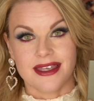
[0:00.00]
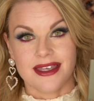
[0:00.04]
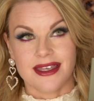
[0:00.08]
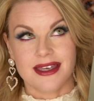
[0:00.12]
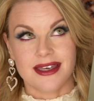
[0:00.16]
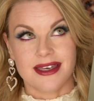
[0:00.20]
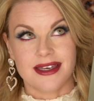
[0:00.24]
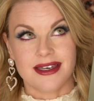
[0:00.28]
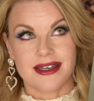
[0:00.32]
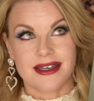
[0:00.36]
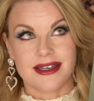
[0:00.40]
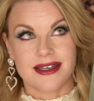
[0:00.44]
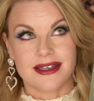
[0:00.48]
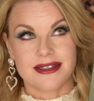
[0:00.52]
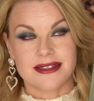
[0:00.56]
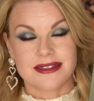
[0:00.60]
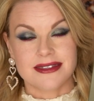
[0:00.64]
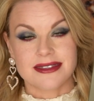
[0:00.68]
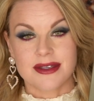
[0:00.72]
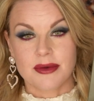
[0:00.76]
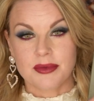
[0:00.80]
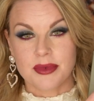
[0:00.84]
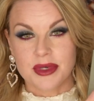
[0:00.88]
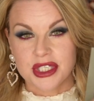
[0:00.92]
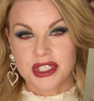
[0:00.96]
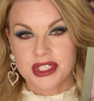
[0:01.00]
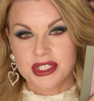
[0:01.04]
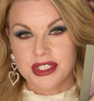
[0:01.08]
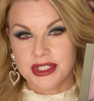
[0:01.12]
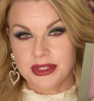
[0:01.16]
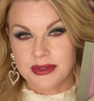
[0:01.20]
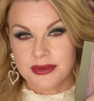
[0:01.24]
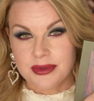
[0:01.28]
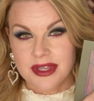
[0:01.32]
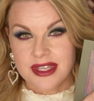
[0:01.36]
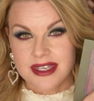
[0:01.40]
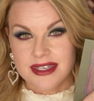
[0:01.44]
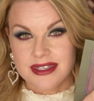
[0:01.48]
someone
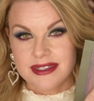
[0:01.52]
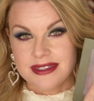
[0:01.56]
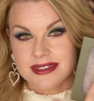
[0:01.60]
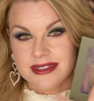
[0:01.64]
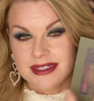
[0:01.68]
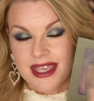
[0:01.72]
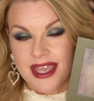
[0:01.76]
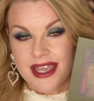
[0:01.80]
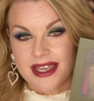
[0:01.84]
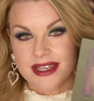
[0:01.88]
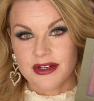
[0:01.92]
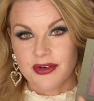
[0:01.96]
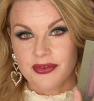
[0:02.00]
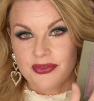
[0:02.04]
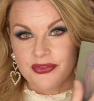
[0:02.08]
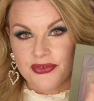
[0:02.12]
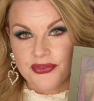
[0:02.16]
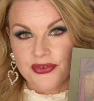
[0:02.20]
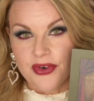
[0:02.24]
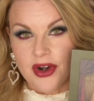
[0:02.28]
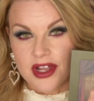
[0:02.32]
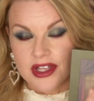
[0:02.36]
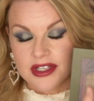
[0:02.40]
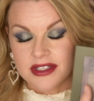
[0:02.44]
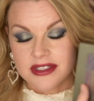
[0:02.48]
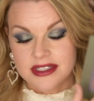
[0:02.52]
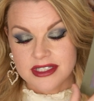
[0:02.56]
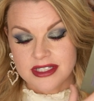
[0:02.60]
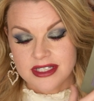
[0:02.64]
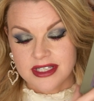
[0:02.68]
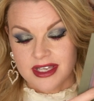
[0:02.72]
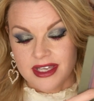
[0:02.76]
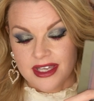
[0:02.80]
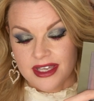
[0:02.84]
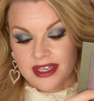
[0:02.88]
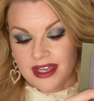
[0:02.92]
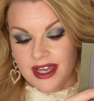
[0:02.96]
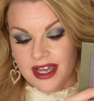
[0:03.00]
do this kind of front.
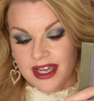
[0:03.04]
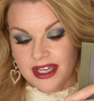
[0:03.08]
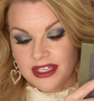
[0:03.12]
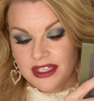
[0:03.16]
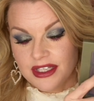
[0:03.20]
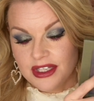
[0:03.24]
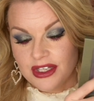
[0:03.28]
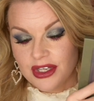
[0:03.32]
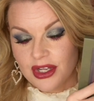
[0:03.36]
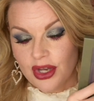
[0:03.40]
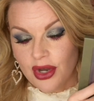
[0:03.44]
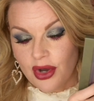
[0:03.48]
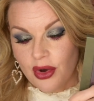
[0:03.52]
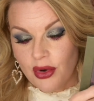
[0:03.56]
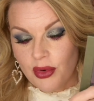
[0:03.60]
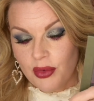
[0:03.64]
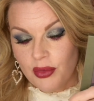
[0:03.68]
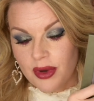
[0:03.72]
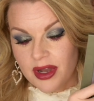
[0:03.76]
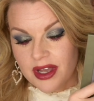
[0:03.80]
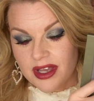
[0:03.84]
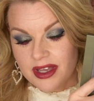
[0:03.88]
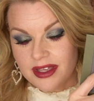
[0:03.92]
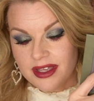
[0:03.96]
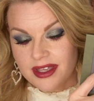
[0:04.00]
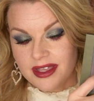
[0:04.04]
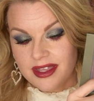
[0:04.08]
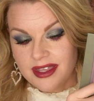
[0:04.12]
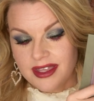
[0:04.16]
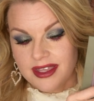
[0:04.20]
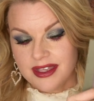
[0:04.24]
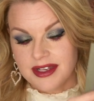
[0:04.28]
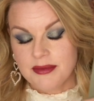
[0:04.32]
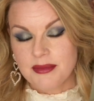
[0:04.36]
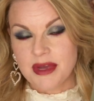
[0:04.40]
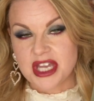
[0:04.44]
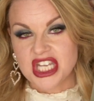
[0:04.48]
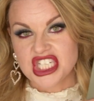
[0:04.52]
I know
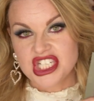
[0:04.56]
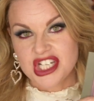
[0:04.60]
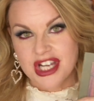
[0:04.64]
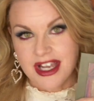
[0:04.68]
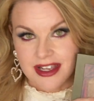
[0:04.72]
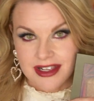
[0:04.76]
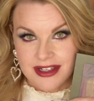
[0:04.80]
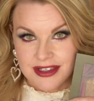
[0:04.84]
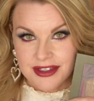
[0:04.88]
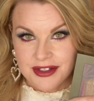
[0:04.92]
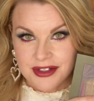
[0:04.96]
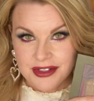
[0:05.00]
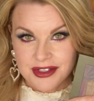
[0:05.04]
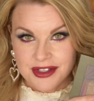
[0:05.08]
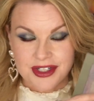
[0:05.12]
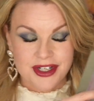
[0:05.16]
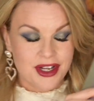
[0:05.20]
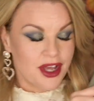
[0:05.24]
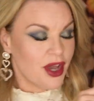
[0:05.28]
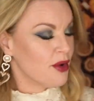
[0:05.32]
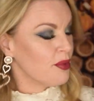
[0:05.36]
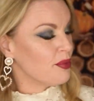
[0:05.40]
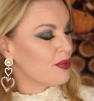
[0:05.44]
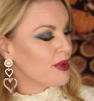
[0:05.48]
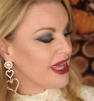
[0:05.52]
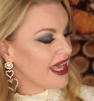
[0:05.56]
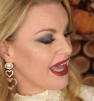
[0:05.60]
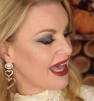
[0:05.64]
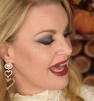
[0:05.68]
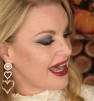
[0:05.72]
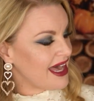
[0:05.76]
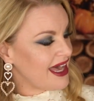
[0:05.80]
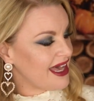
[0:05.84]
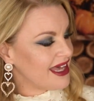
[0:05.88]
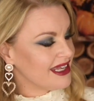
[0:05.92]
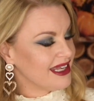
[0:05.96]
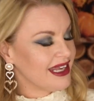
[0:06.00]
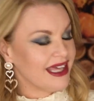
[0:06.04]
in my childhood we
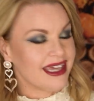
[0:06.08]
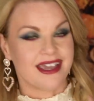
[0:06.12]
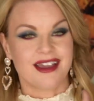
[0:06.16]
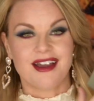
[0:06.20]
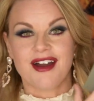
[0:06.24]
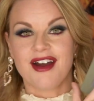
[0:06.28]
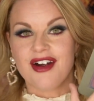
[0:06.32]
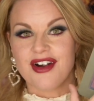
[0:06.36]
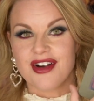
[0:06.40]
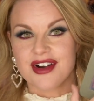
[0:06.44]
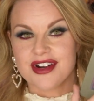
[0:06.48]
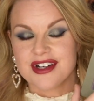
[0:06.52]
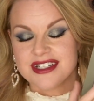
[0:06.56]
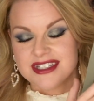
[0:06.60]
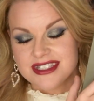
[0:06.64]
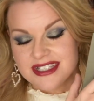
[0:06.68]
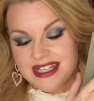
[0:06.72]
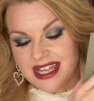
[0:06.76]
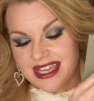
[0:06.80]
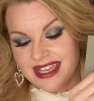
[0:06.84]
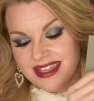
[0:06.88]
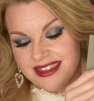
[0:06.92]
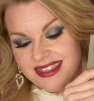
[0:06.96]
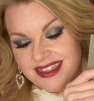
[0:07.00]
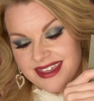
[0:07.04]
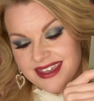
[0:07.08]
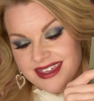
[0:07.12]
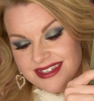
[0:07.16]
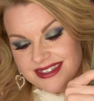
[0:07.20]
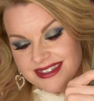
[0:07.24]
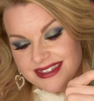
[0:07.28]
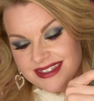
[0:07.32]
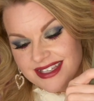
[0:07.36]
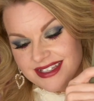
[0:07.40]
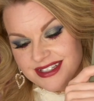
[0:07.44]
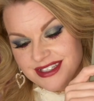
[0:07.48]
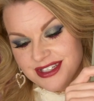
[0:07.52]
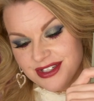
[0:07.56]
had like cards like this
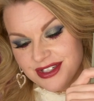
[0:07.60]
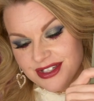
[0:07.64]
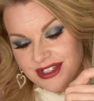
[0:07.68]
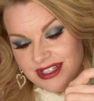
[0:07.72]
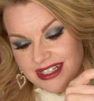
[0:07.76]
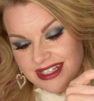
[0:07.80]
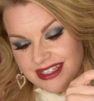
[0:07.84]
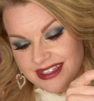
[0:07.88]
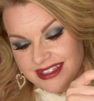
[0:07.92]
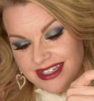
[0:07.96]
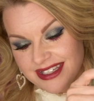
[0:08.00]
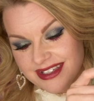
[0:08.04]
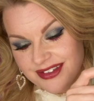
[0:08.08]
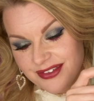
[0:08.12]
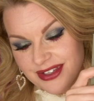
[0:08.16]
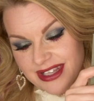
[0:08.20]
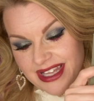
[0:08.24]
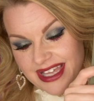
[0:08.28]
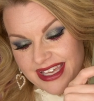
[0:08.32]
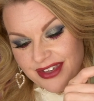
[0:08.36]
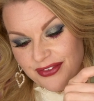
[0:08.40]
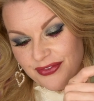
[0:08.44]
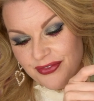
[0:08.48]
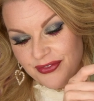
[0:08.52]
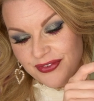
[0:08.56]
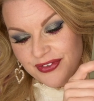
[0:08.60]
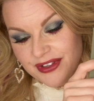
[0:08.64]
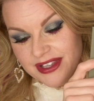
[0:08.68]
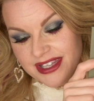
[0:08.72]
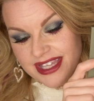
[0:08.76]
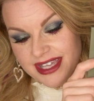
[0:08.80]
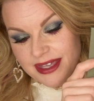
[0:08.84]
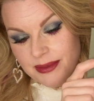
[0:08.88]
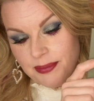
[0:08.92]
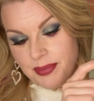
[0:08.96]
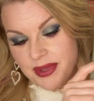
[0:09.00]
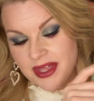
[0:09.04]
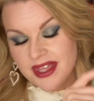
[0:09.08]
that you could look like
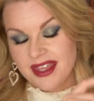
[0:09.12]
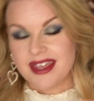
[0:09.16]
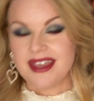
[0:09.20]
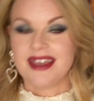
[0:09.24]
flip,